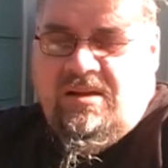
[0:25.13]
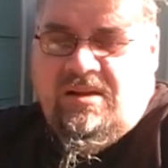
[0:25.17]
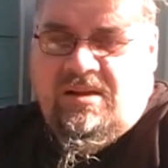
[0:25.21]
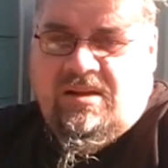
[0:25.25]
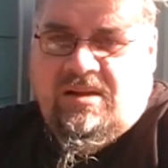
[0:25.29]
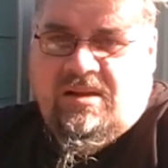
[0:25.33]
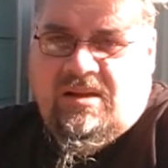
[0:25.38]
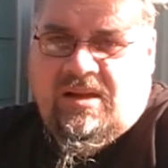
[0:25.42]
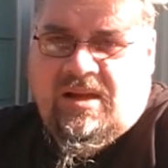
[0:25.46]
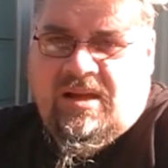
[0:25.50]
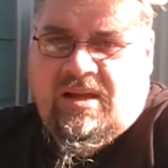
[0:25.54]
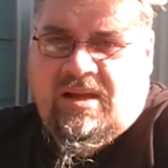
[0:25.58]

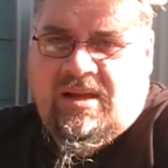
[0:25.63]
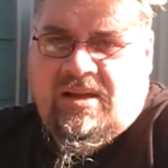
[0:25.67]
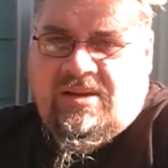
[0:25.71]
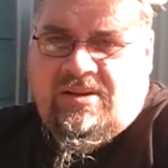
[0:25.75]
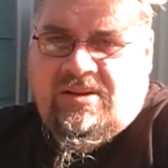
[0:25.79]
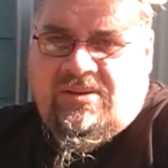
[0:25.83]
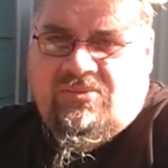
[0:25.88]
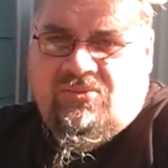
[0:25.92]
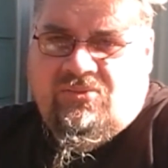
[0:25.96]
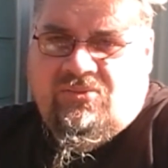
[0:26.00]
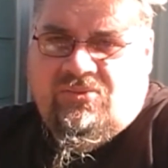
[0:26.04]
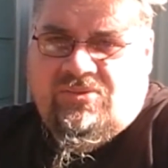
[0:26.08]

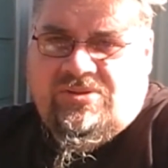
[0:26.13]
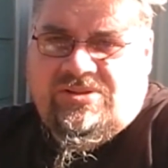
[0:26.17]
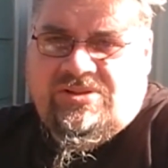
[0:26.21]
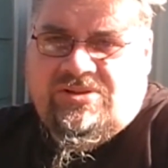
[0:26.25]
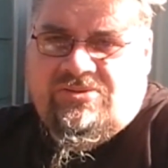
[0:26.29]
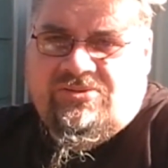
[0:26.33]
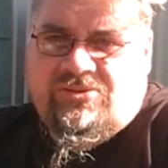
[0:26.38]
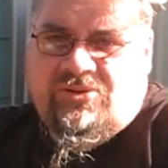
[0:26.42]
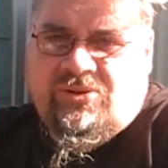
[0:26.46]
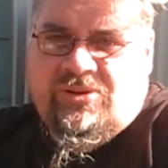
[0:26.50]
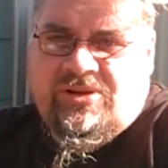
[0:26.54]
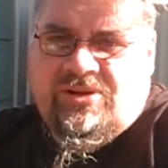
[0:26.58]
And we're
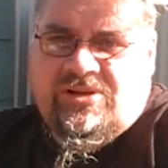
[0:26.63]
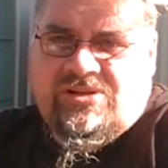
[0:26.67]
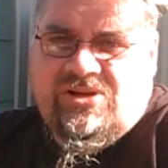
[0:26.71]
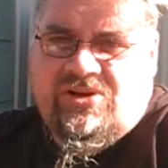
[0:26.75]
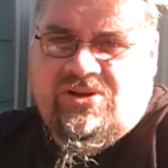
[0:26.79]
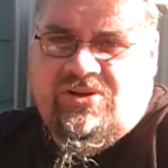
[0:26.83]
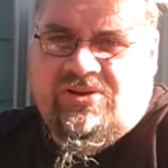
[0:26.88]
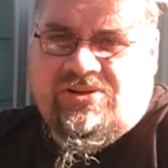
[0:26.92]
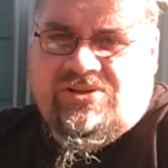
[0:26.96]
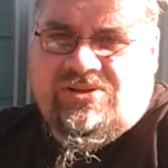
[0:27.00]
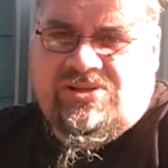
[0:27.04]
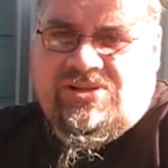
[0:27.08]
still doing
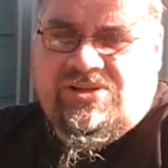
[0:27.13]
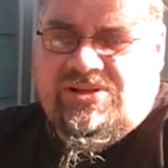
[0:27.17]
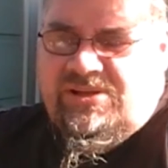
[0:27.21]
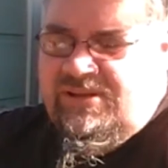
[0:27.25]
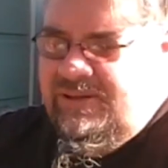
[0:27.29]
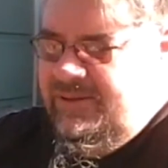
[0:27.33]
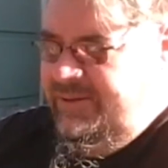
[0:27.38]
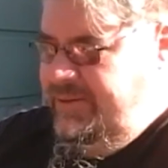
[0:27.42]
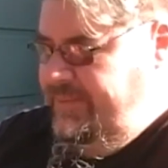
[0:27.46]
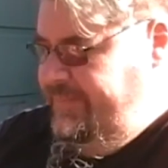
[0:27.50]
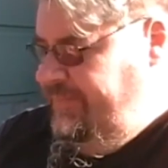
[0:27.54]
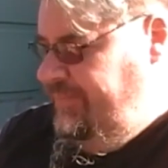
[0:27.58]
desserts.
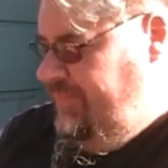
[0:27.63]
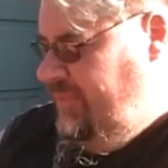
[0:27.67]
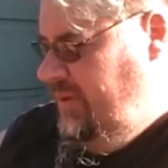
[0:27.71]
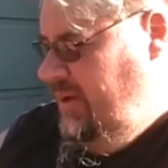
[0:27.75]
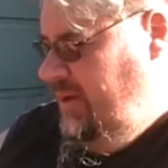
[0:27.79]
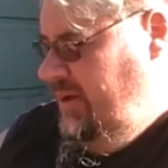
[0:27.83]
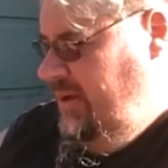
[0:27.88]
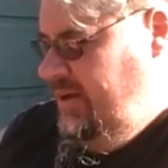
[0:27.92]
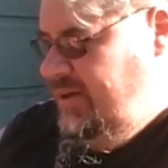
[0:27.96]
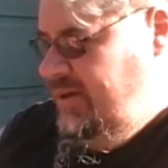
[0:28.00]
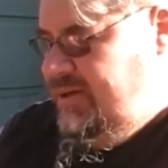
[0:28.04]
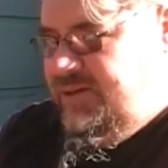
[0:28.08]

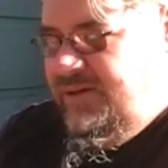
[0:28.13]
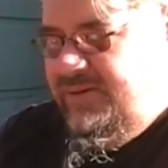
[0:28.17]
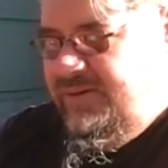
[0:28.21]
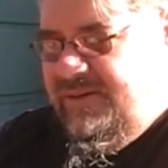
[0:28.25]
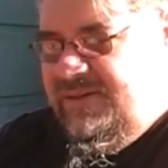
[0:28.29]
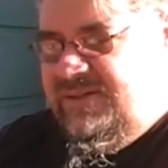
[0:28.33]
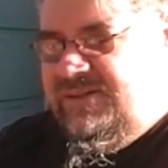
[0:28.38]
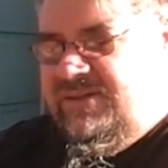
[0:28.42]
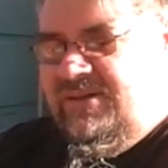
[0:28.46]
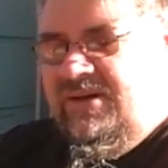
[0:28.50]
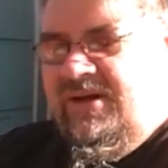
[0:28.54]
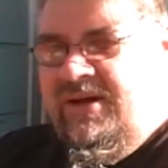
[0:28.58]
So
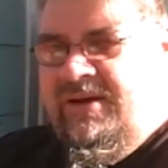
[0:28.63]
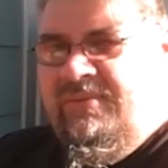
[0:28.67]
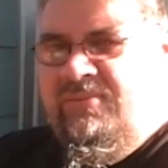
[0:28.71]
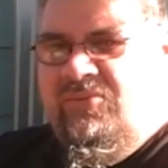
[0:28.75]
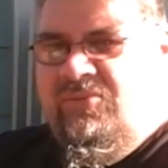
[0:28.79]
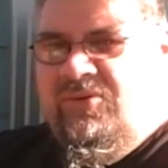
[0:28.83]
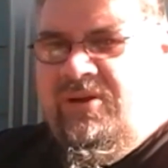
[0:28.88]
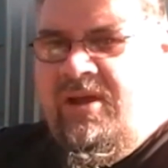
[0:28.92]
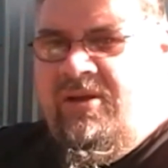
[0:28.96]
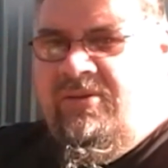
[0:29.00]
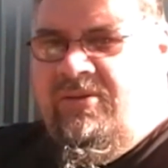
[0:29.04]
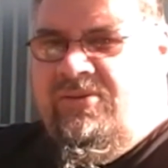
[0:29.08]
this time
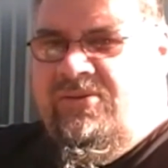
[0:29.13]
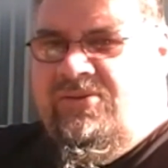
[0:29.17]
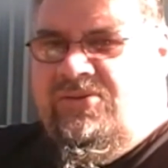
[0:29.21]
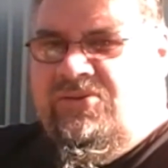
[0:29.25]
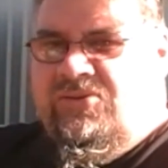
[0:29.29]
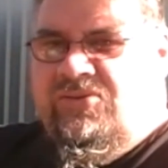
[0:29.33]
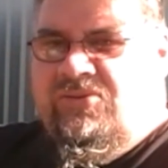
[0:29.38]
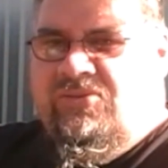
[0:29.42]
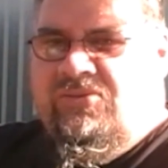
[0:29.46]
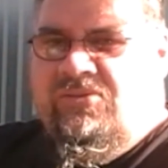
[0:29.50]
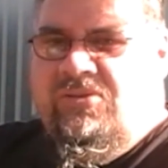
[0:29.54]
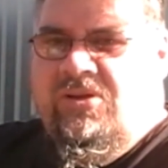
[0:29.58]
we're going to
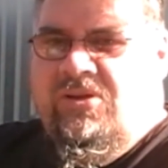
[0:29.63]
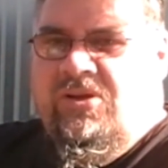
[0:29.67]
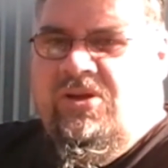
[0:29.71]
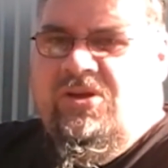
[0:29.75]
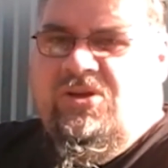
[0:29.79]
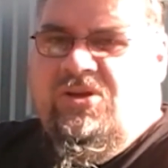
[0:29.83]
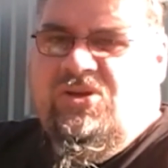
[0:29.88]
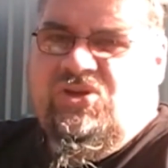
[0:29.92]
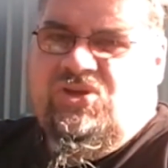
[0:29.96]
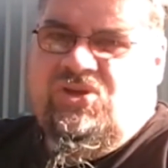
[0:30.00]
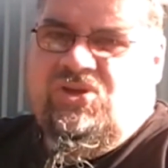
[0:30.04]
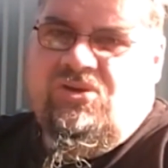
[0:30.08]
do
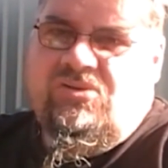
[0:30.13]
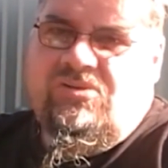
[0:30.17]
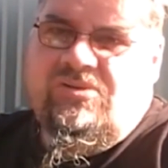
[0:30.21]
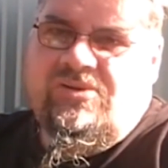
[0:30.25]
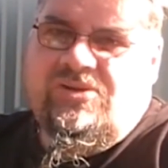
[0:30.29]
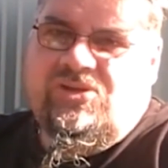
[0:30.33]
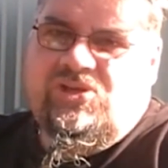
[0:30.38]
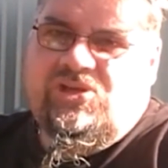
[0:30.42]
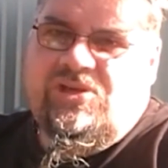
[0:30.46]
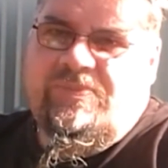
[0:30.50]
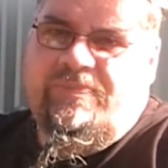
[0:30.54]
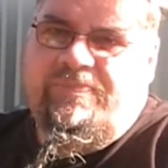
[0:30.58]

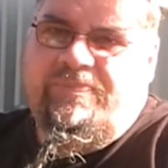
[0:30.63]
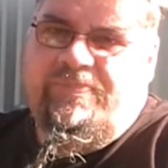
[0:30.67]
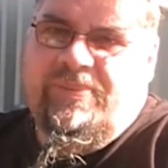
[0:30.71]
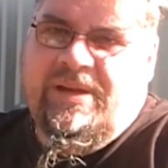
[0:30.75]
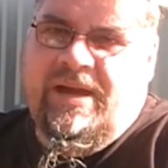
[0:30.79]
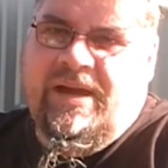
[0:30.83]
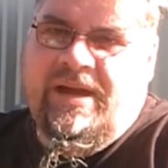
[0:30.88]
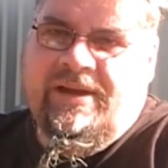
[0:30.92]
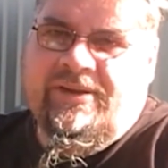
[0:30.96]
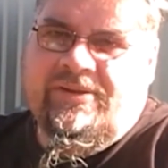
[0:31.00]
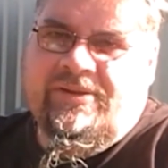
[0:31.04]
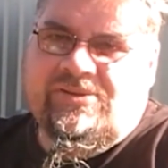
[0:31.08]
chocolate chip
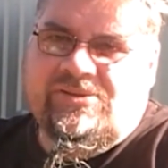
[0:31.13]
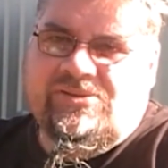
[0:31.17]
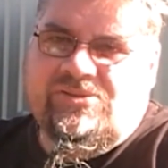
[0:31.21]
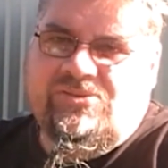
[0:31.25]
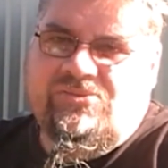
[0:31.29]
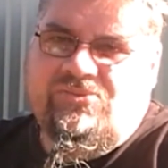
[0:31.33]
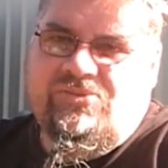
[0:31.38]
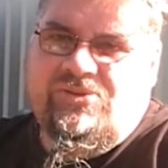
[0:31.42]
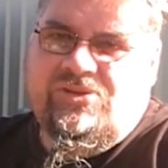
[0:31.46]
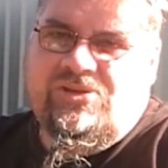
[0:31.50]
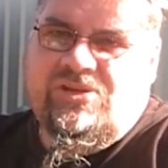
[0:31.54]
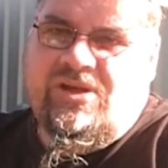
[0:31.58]
bananas,
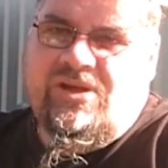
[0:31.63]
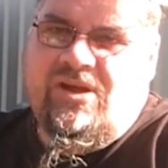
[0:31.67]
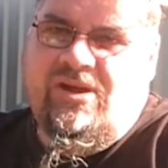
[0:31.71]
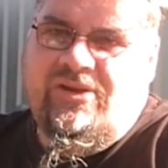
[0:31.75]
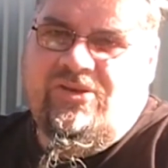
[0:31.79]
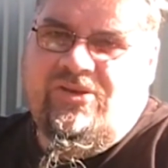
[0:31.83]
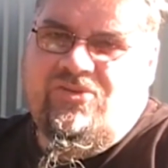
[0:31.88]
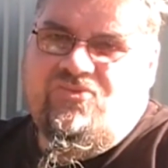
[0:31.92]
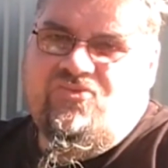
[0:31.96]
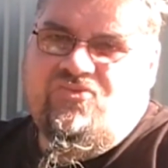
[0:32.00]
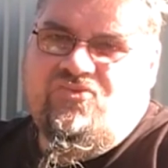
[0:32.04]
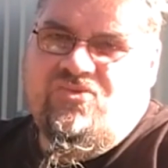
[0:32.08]
which are
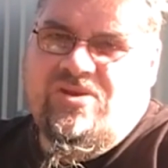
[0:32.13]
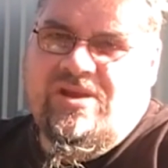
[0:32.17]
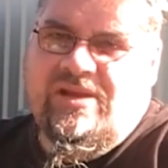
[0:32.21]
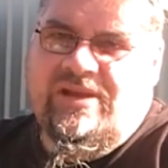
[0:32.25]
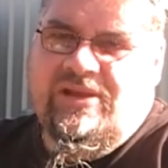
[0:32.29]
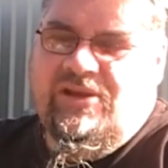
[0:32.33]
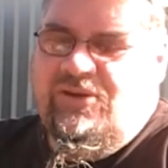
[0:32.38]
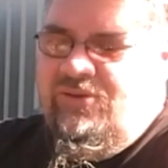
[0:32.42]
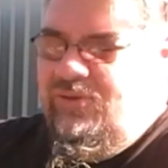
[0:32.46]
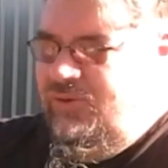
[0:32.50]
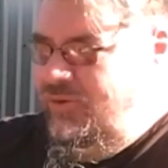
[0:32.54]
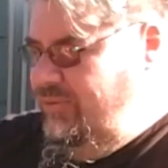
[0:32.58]
kind of really
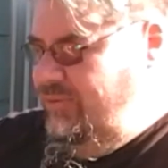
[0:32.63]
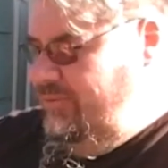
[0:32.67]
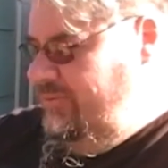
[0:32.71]
cool.